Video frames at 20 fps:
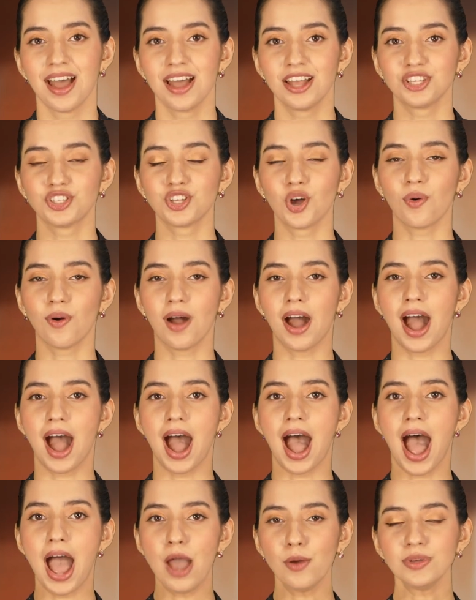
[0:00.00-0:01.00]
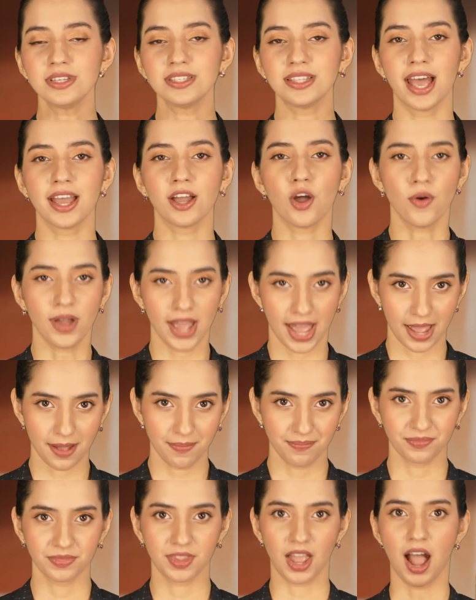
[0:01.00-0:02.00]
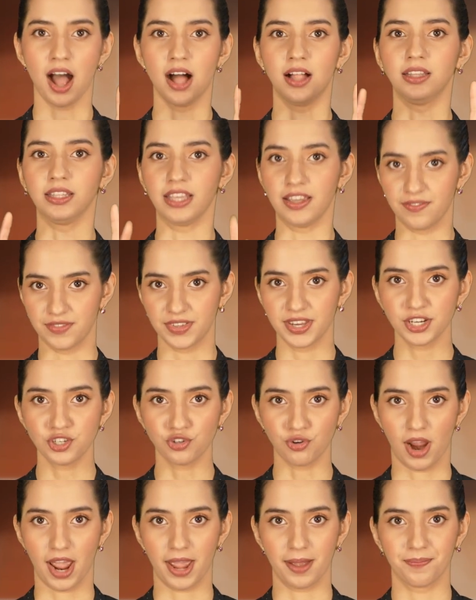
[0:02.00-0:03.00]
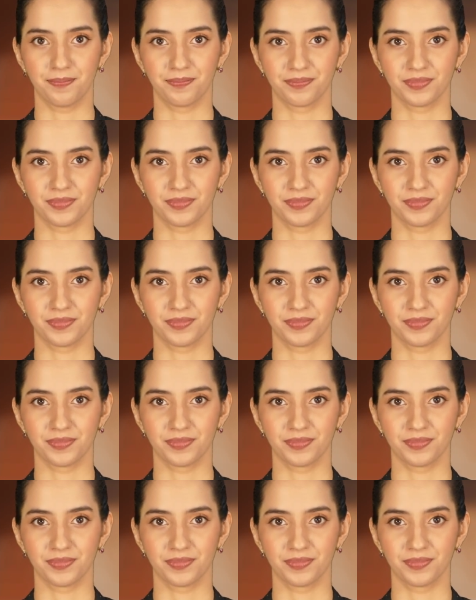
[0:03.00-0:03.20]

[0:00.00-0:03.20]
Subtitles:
So I was like, okay, I'll give it a try.